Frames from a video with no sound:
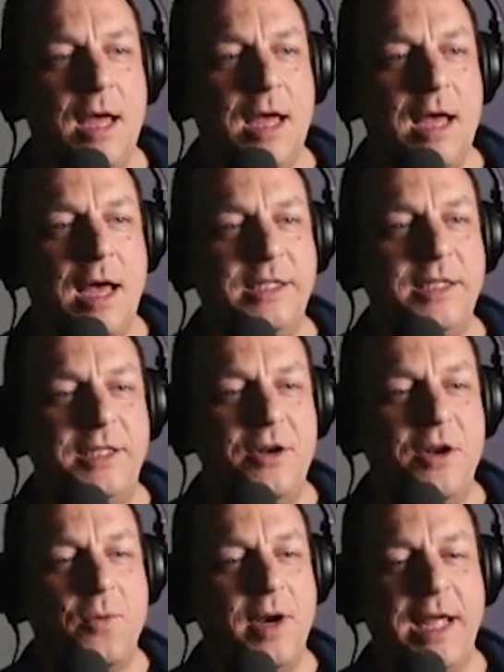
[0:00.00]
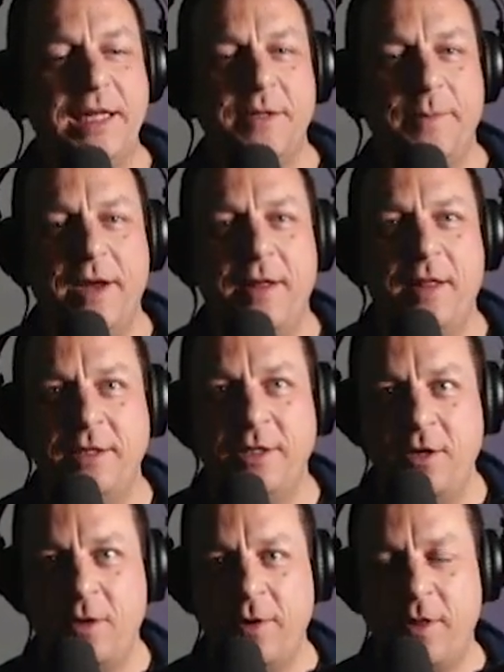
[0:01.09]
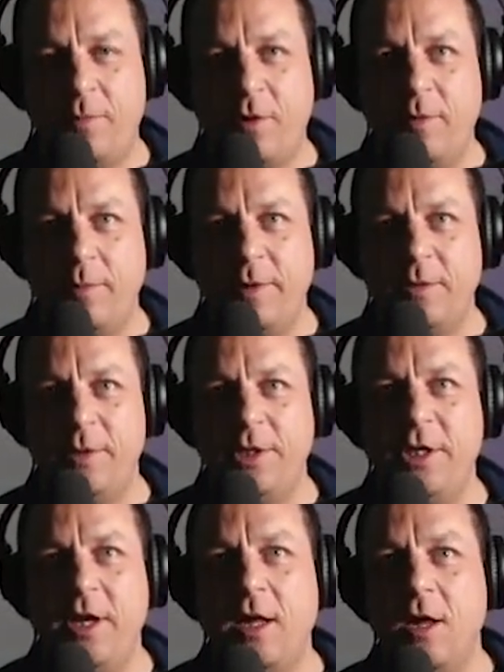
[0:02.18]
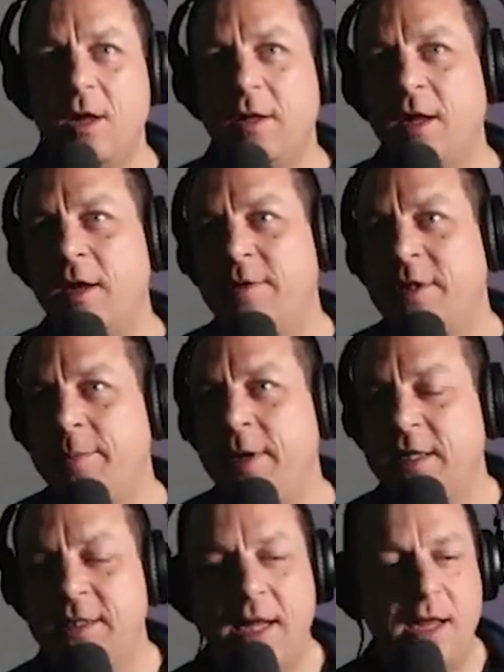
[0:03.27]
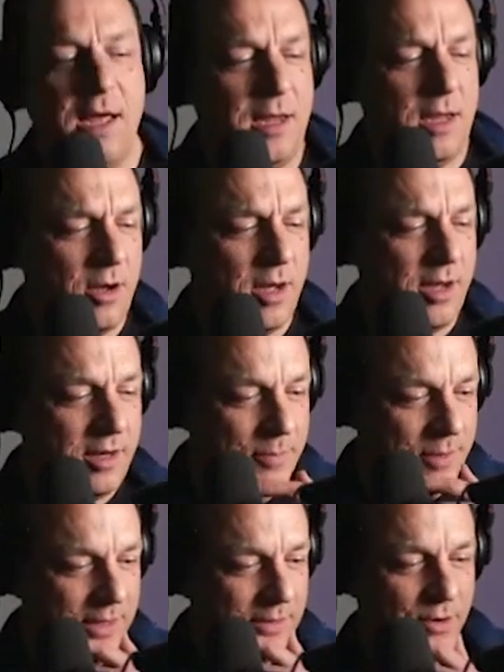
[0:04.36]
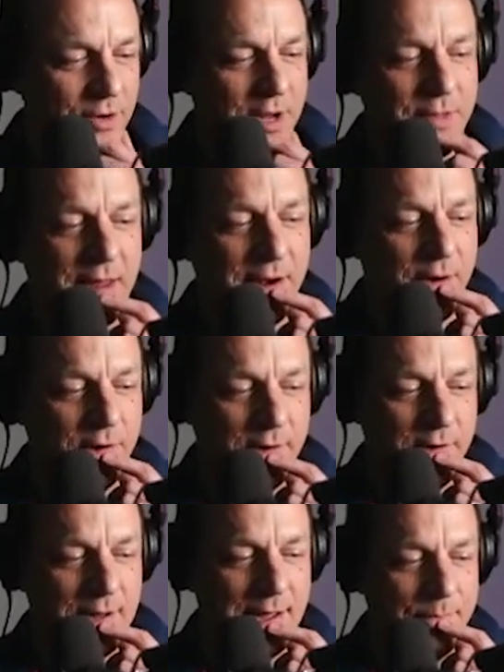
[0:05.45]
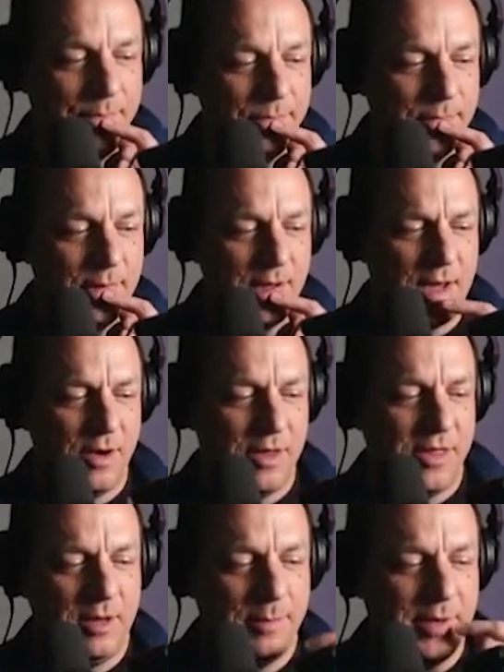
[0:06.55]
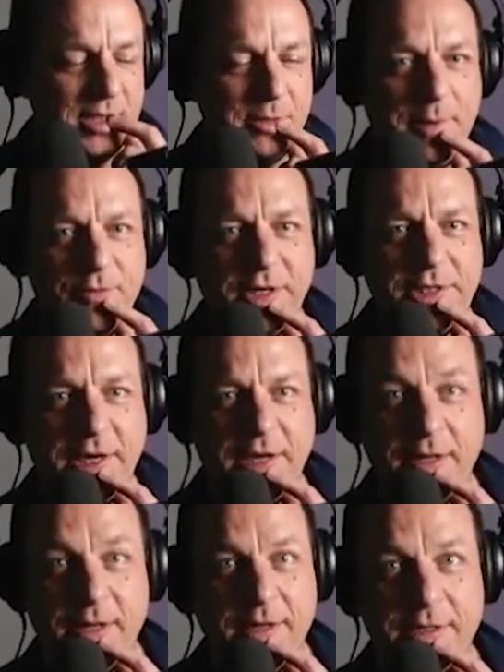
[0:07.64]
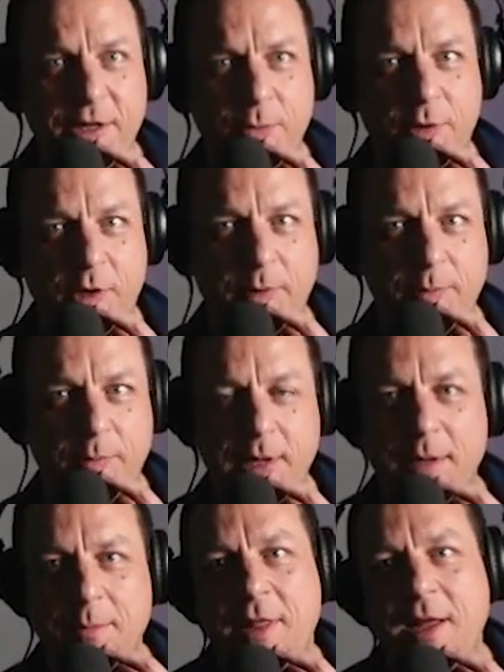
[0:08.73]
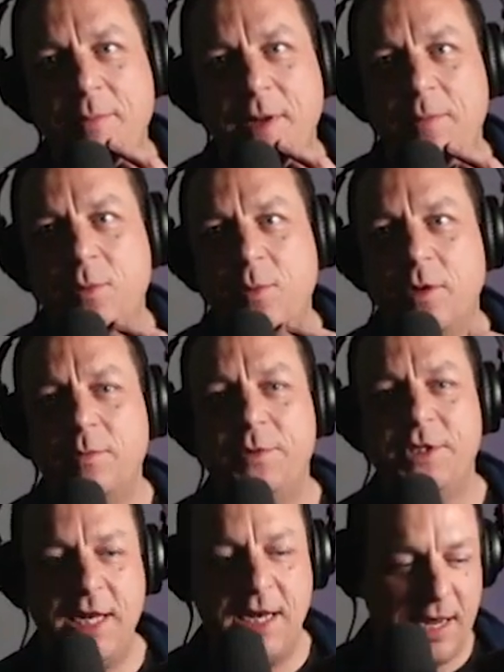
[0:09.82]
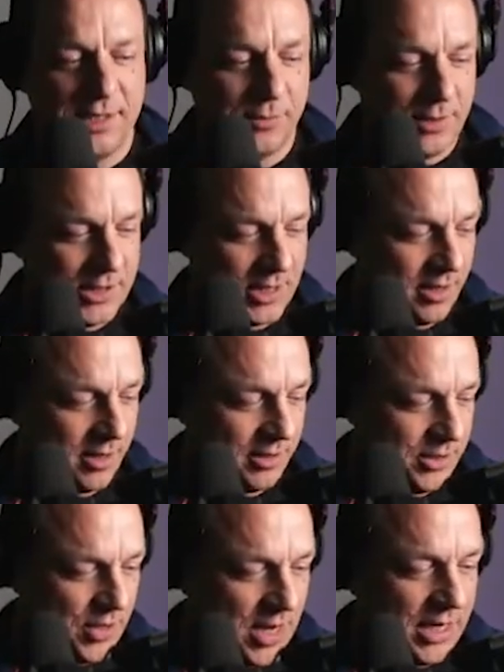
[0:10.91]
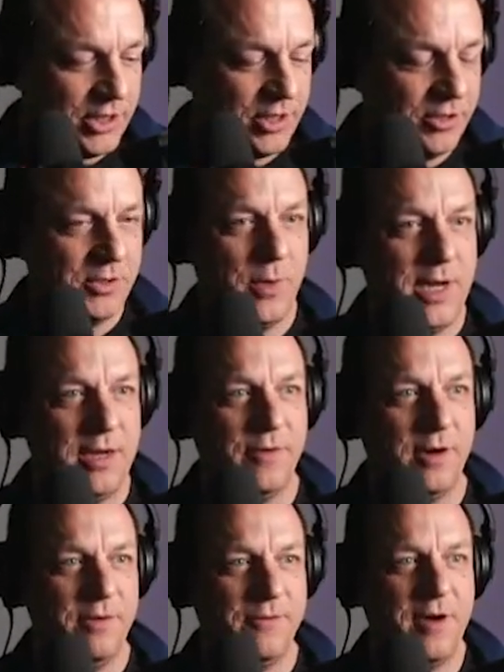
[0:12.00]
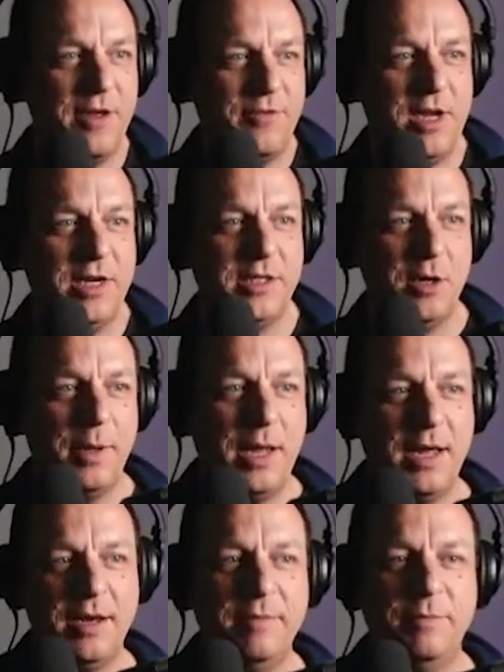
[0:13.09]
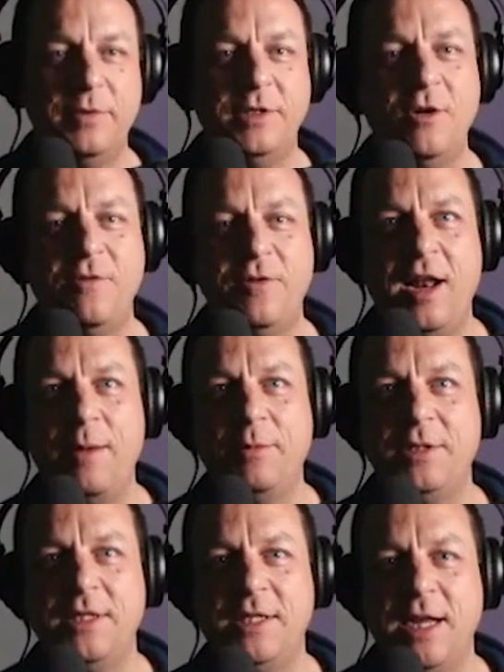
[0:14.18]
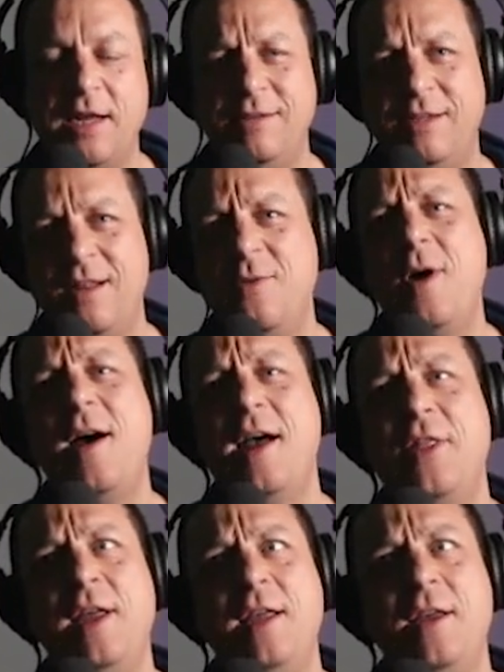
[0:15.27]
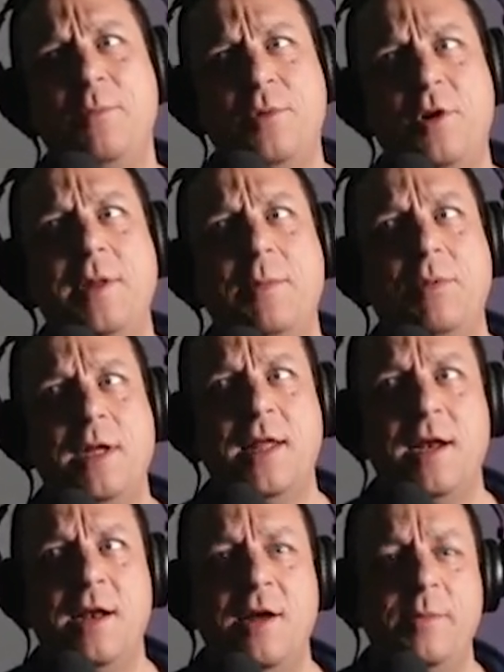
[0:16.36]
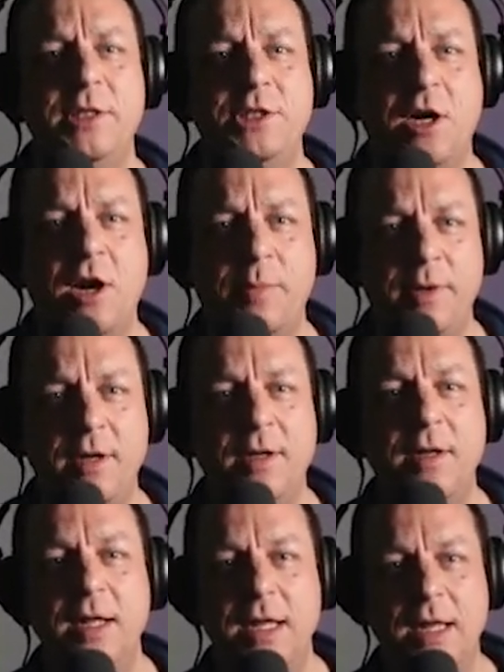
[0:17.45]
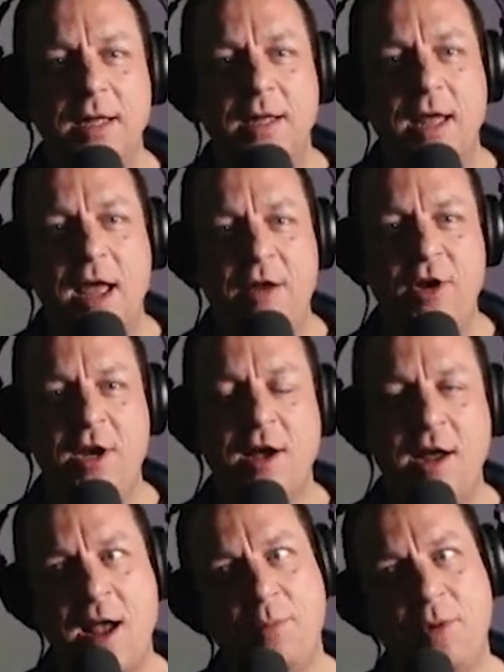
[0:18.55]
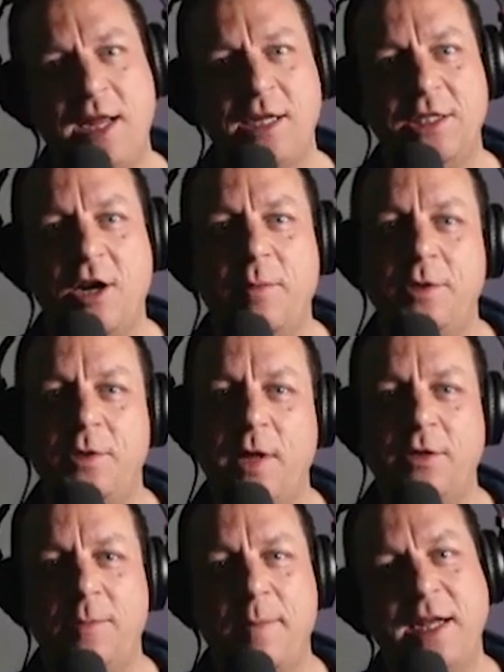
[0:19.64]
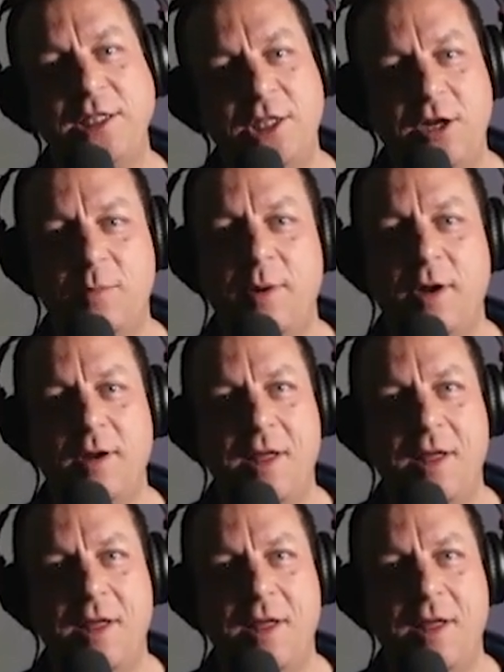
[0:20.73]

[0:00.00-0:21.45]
I just don't know what it is about. I don't know what the problem is with the tuning. Somebody could say, hey, you're playing the wrong note there, or, oh, I think you might just be rushing, and that's no problem. But then people will sit next to each other, do 8 shows a week for 5 years in a pit, and don't feel able to say, do you know what? I think you're probably playing that note a bit sharp. And every night I'm playing it sharp as well to match you, but